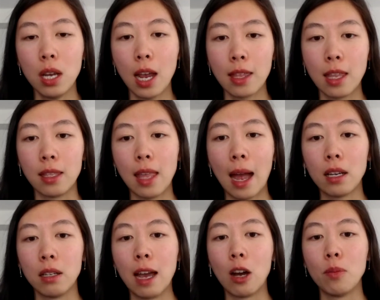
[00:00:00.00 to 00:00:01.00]
And then that
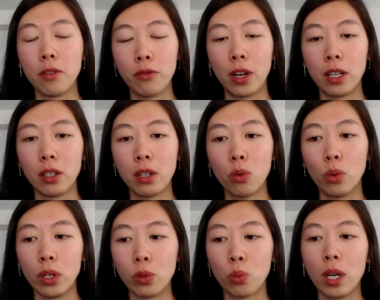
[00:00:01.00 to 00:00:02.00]
endowment fund
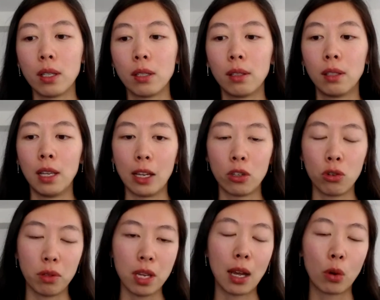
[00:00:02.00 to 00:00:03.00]
was what led to
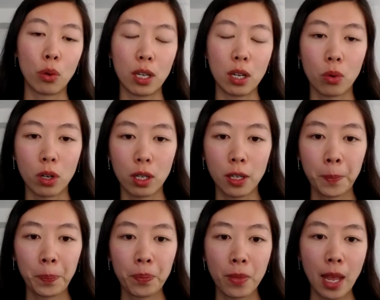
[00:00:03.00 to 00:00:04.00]
the Equity Award.
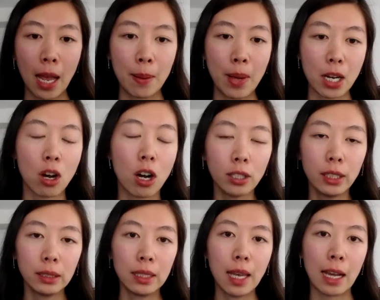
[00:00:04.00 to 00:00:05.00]
I called
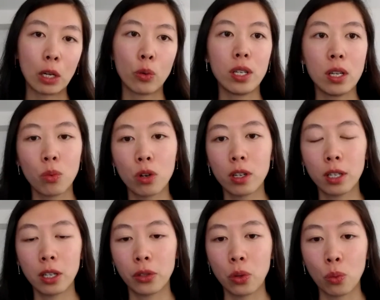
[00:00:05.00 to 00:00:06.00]
it the Equity Award
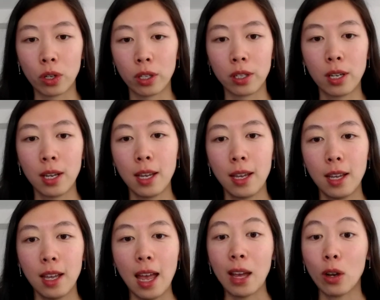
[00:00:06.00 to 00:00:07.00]
because the word
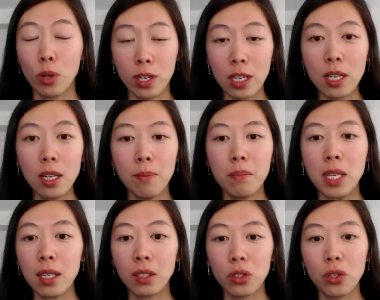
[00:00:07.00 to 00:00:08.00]
equity
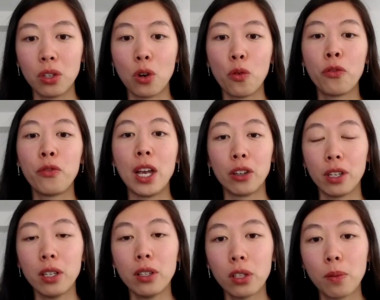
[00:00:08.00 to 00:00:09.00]
means,
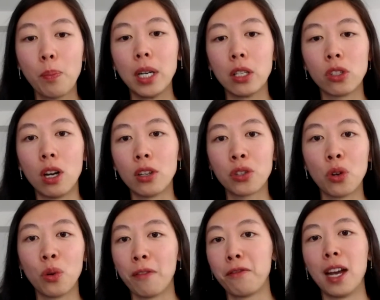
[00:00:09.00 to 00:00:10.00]
fairness, but it's also
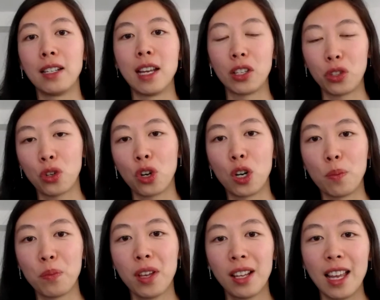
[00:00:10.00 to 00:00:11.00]
a finance
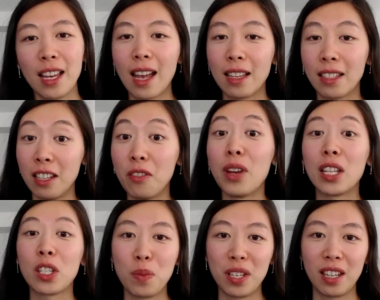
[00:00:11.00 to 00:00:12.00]
term, like as an
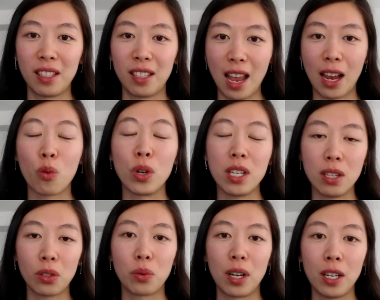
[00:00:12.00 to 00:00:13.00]
investment, as
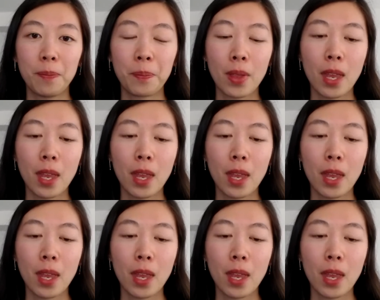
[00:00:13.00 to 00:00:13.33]
equities, right?